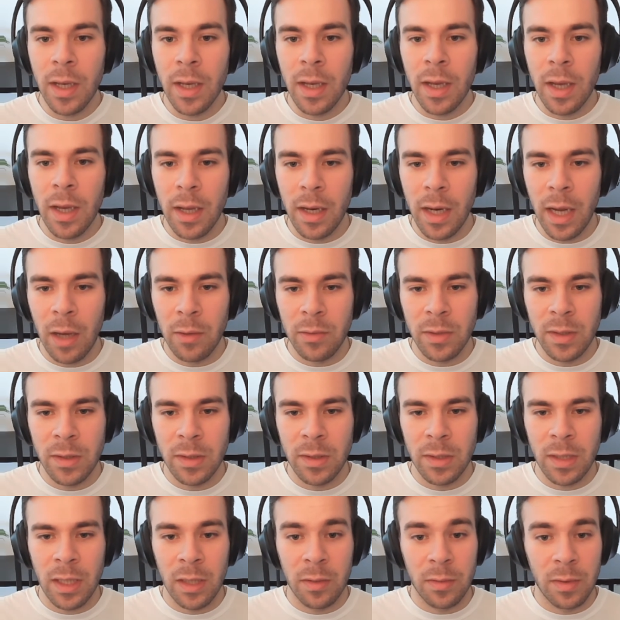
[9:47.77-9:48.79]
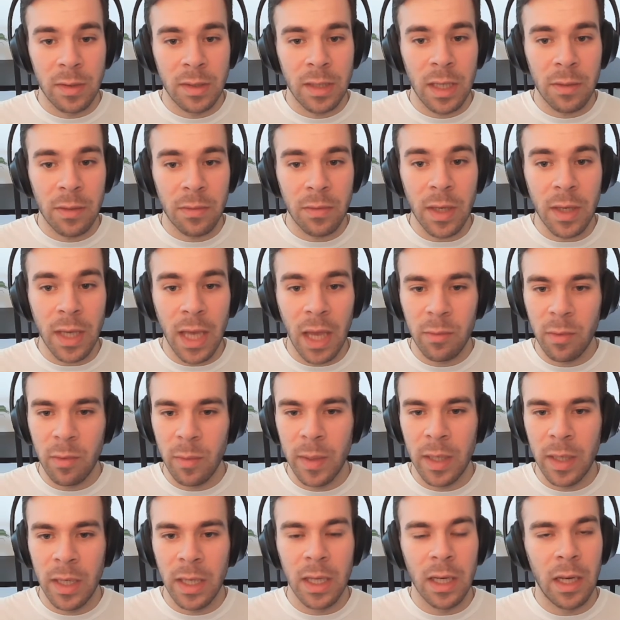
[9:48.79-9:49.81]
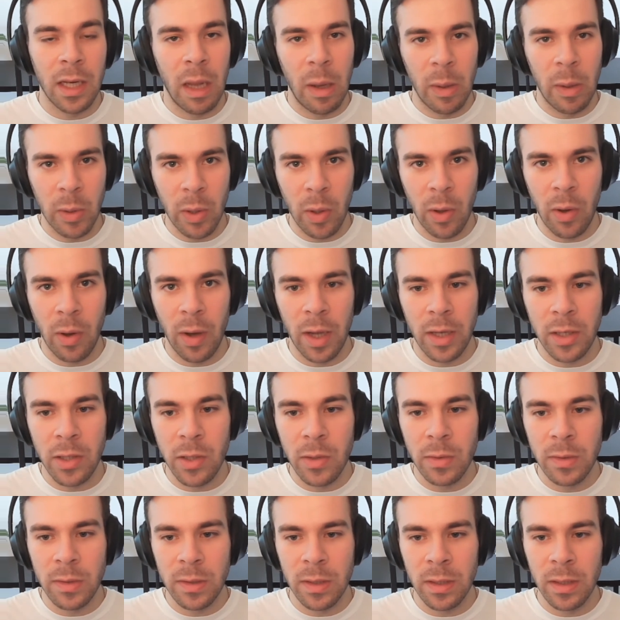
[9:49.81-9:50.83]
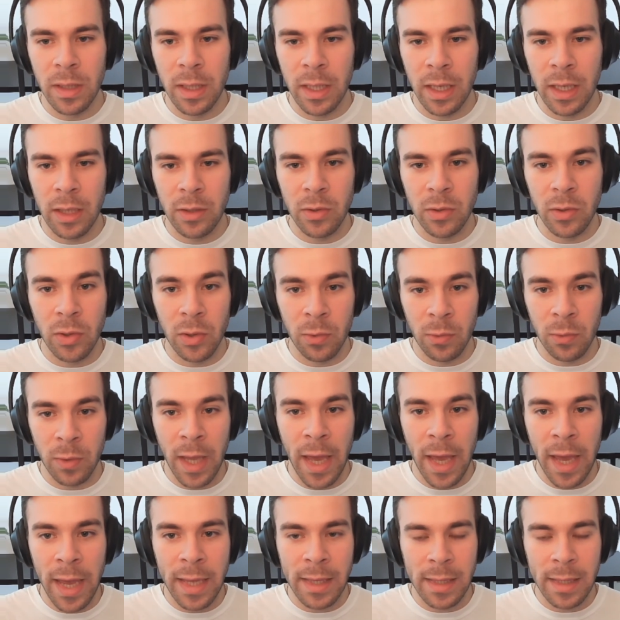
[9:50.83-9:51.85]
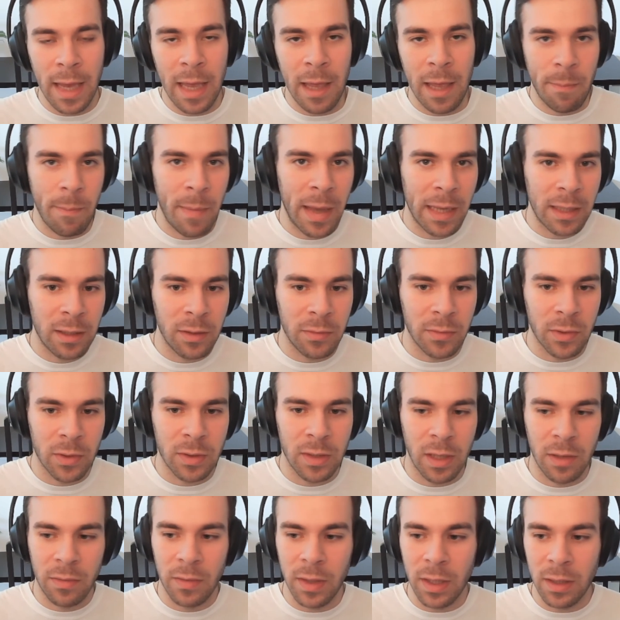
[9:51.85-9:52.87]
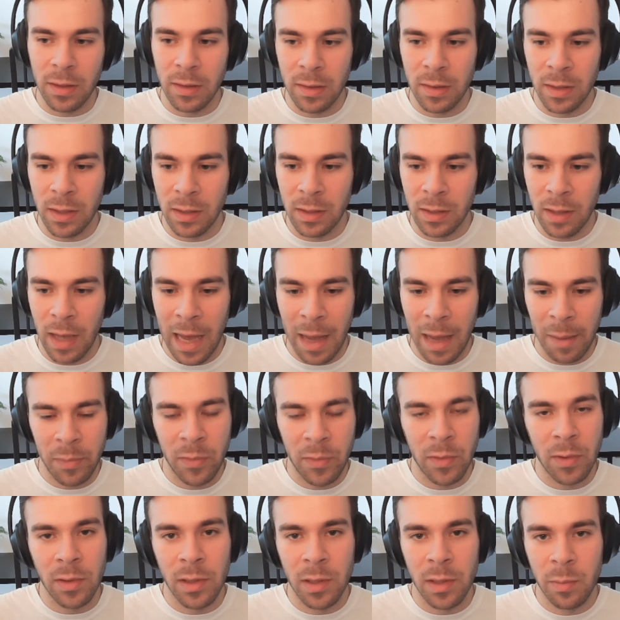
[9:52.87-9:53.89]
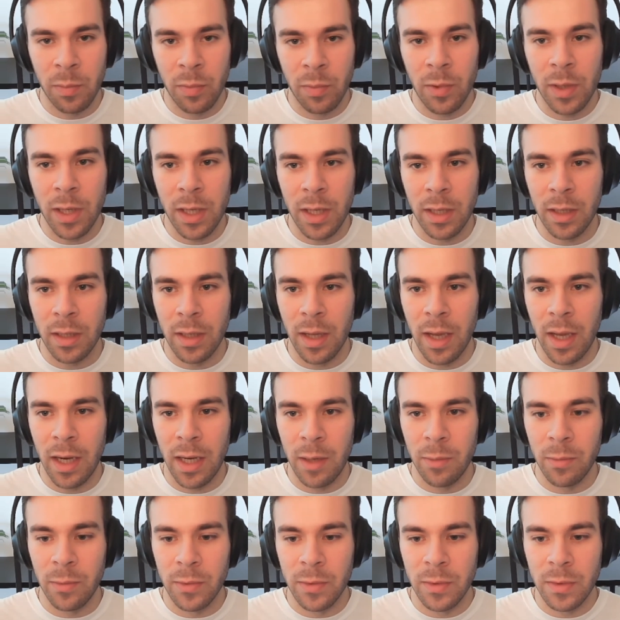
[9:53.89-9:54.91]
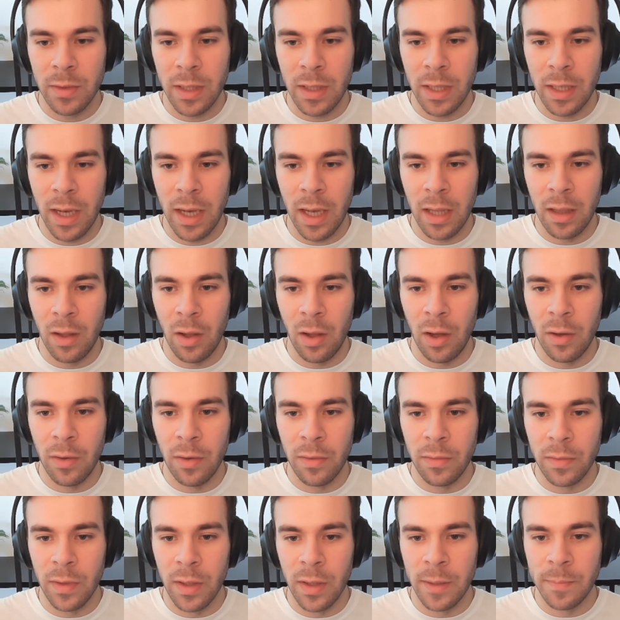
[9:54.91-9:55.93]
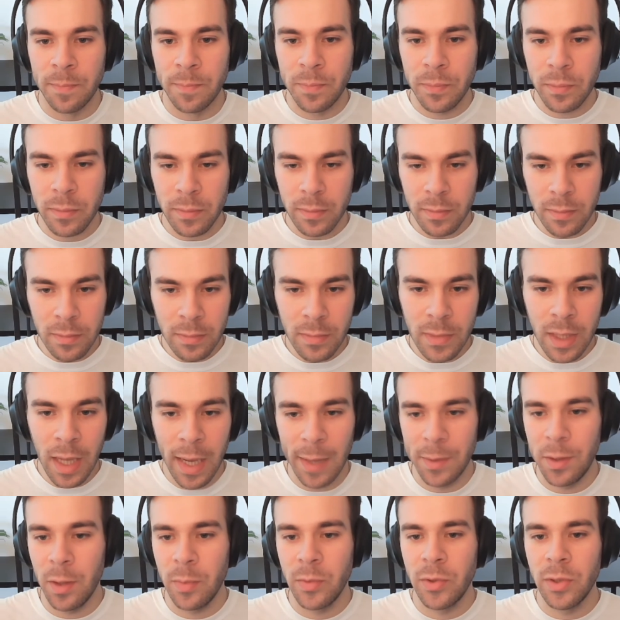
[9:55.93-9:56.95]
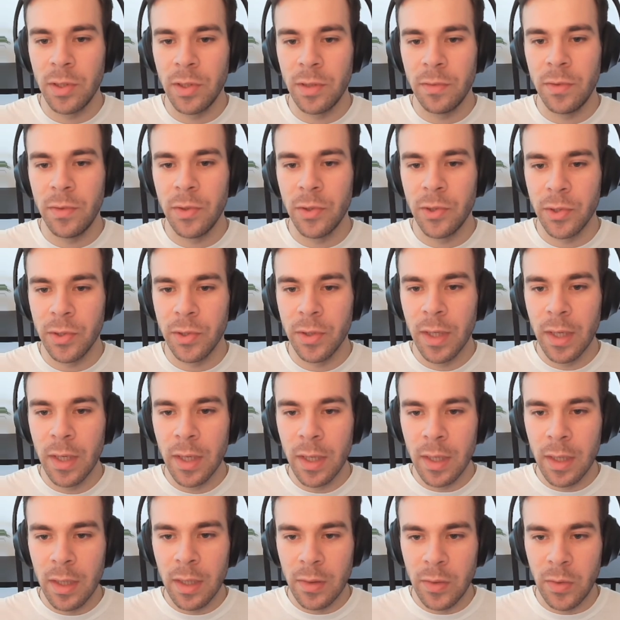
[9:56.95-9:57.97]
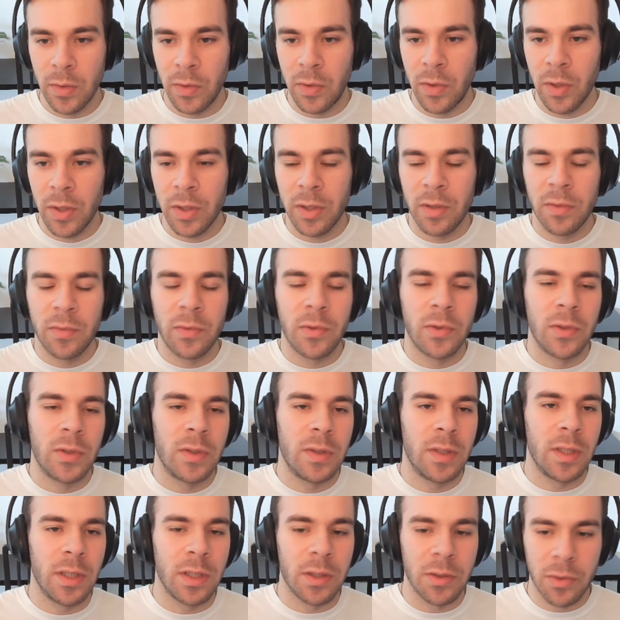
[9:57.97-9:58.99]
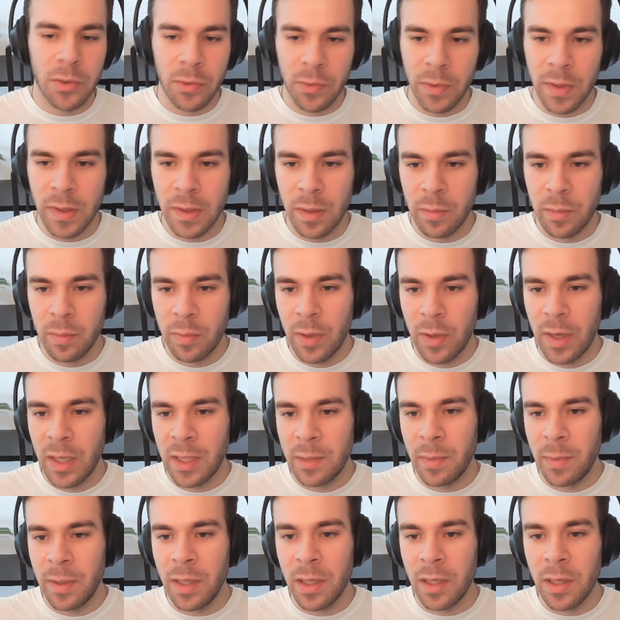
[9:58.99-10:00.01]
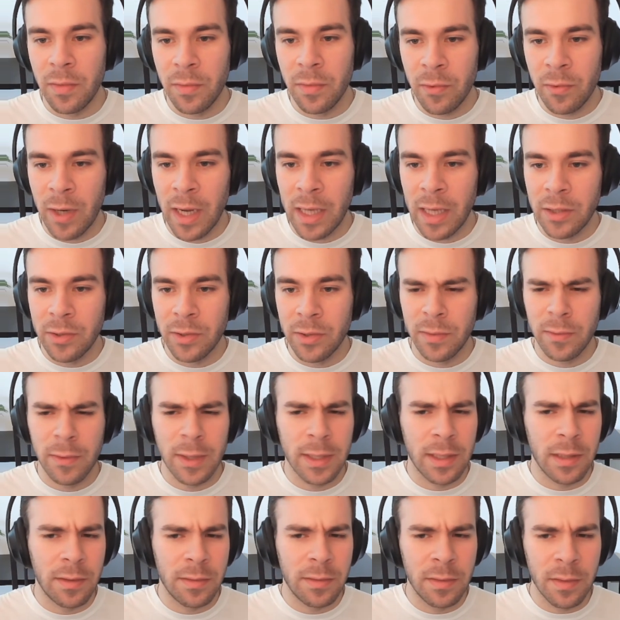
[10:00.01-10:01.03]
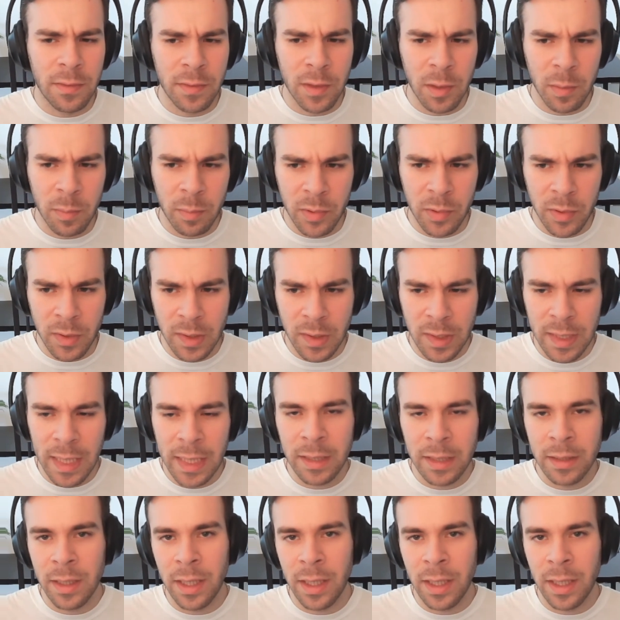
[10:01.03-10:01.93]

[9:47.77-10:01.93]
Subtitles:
Now, this is kind of the same thing. Everybody can now go and use Zilliqa to create a metaverse. I think this is absolutely brilliant, and it will see a lot of adoption in the future. So the token, of course, increased in price by nearly 350%.